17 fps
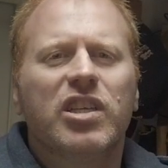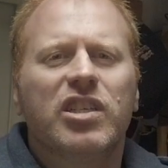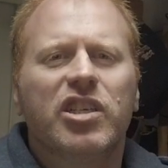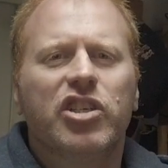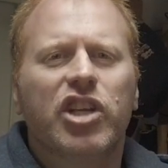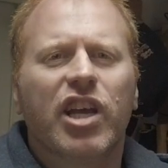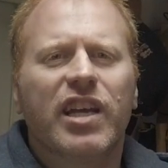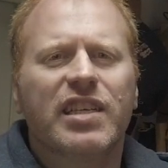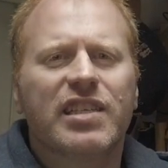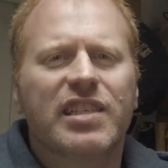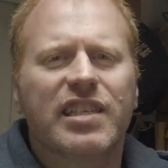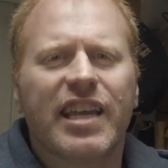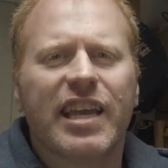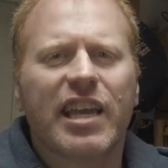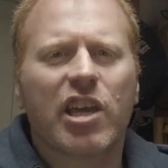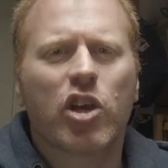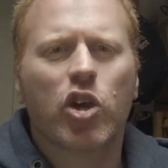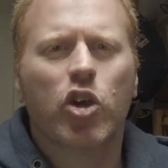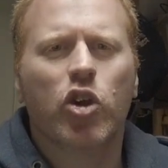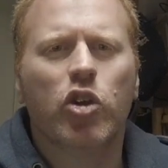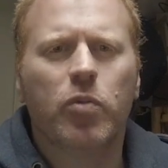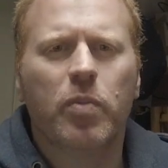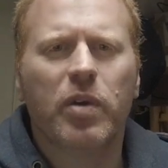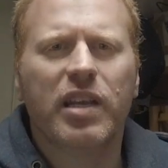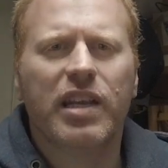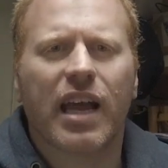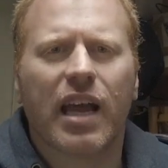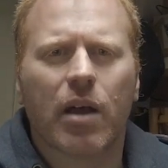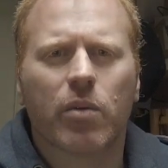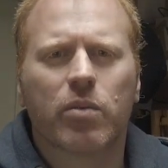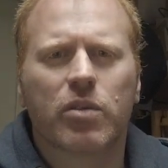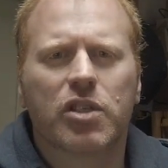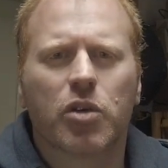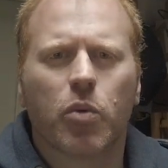this suggests it could be
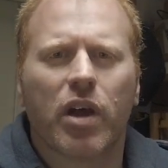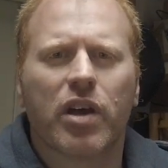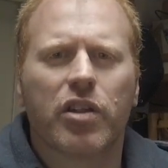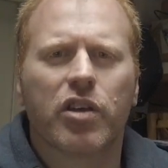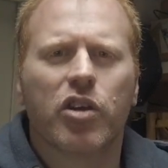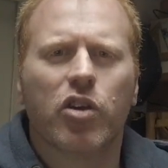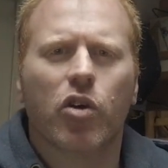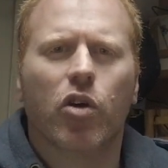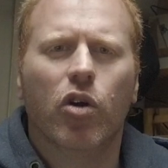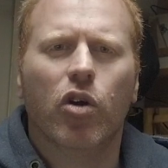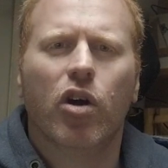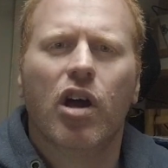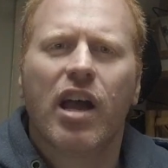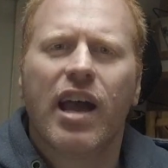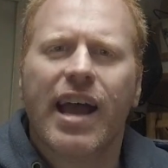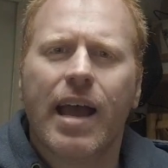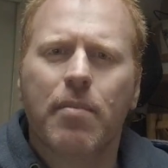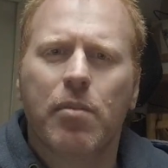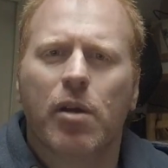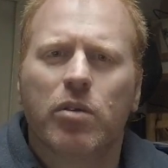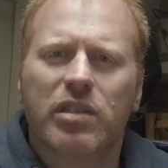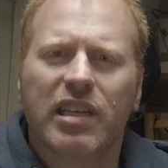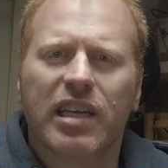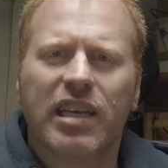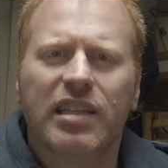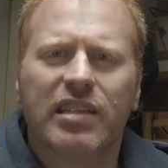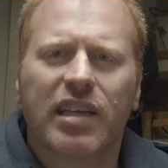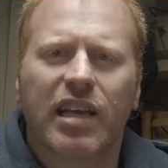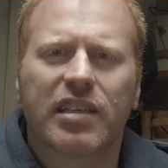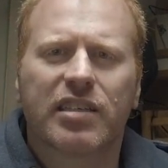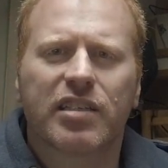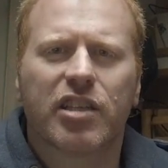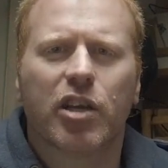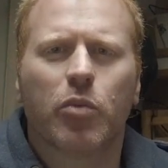down to whether your MOT
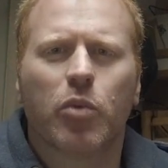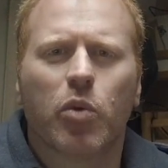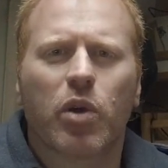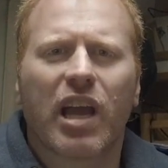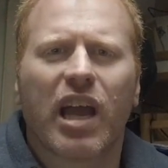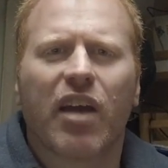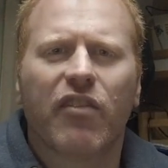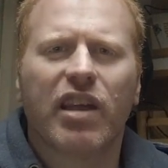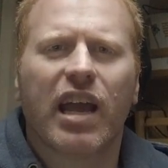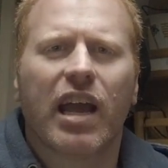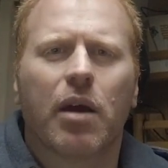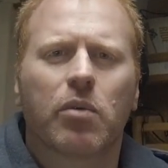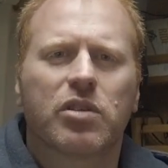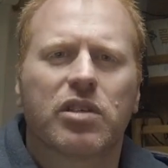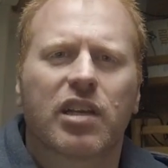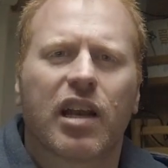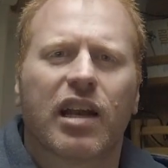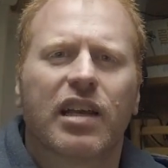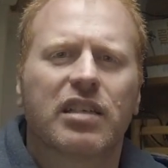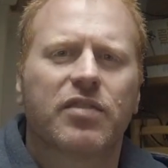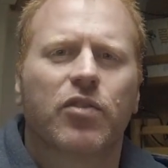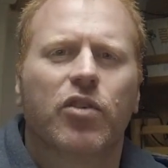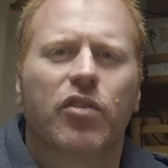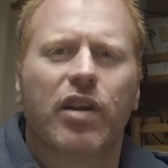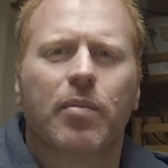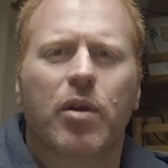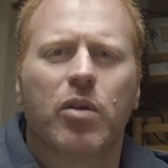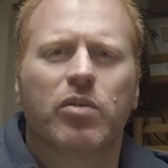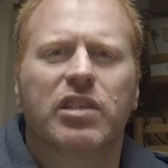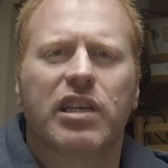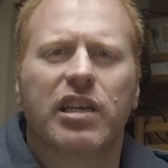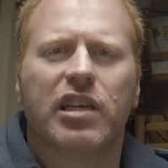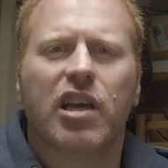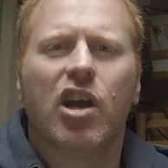tester will carry out a Class 4
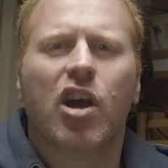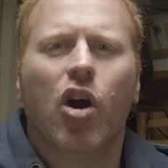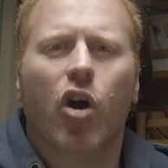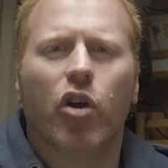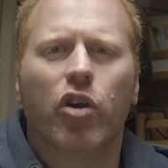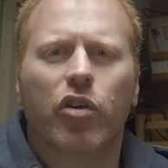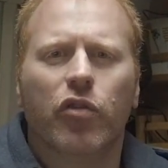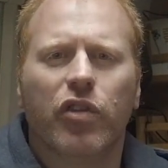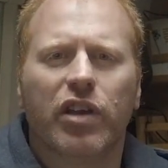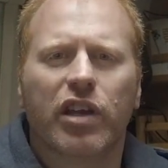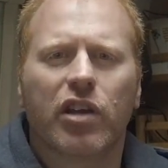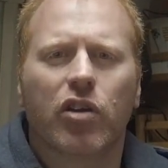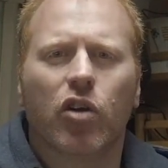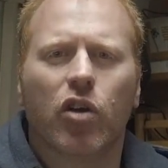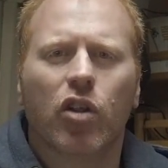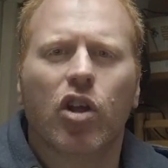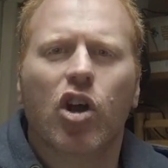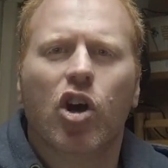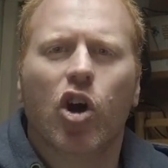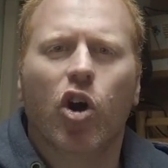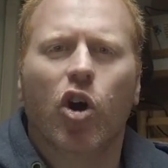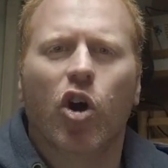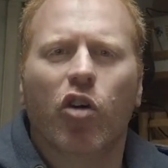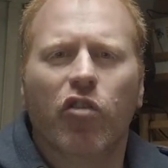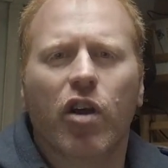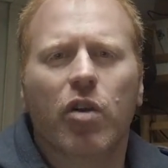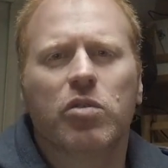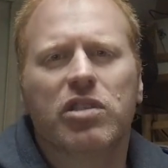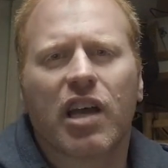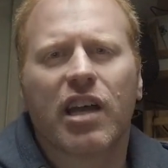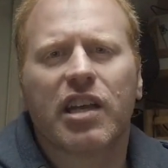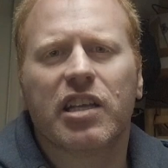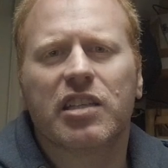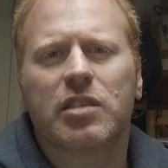MOT on your vehicle, or a
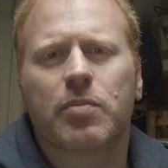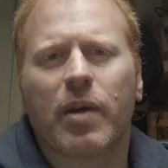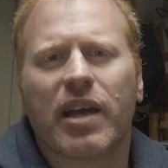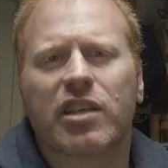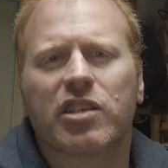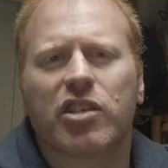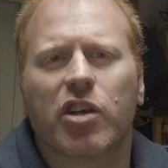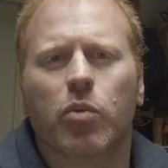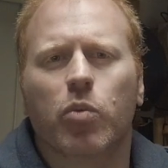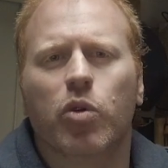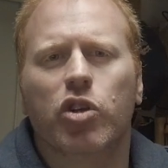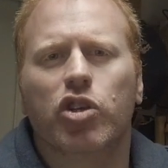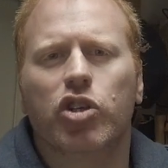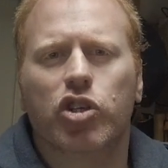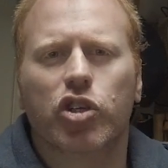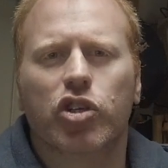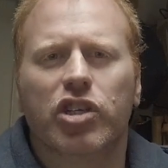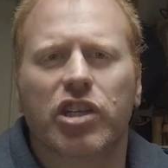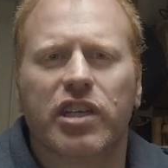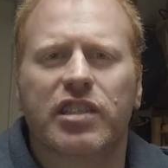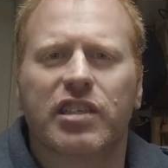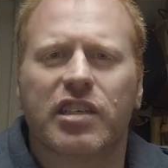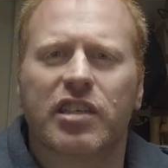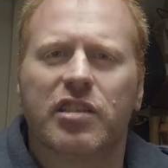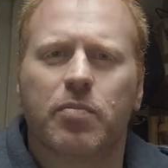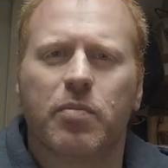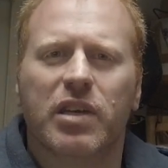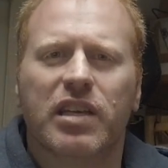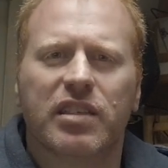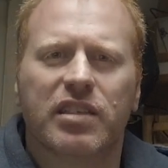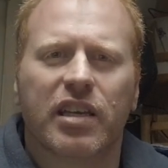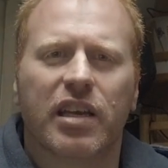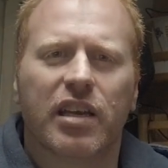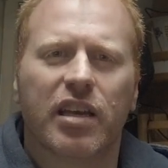roadside inspector would judge it as
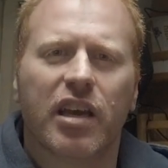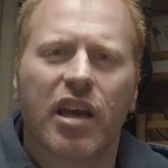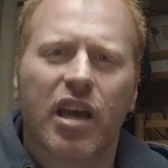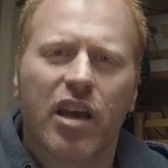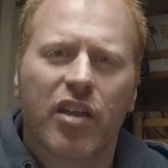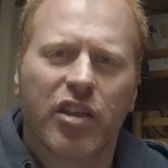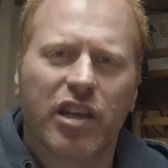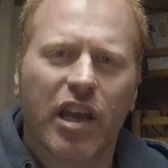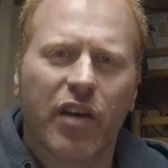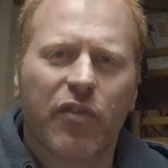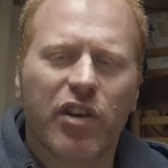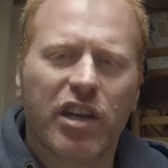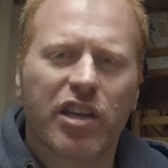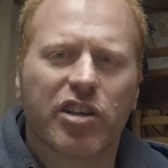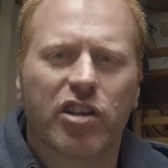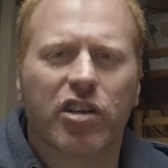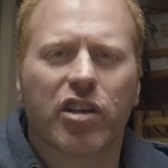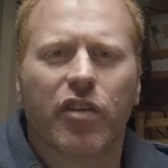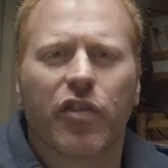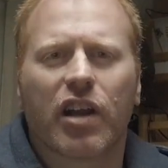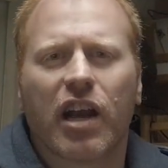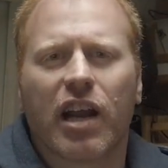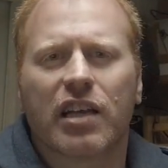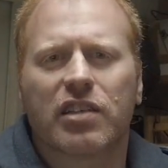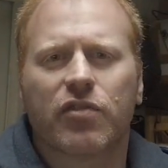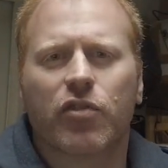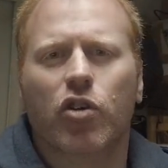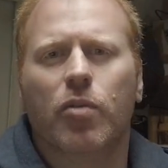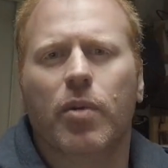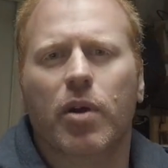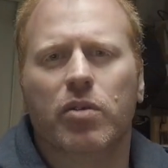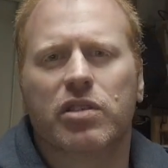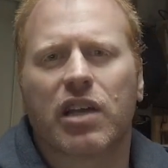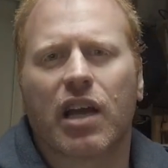meeting the definition of a Class 4
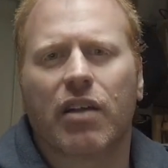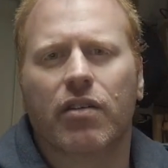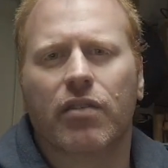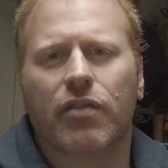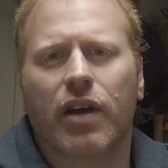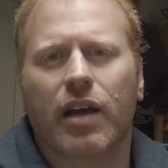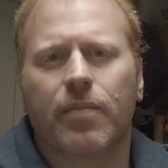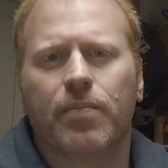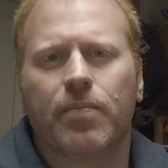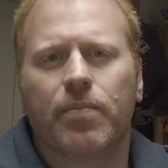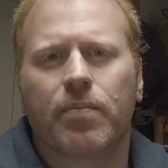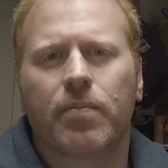Motor-Caravan.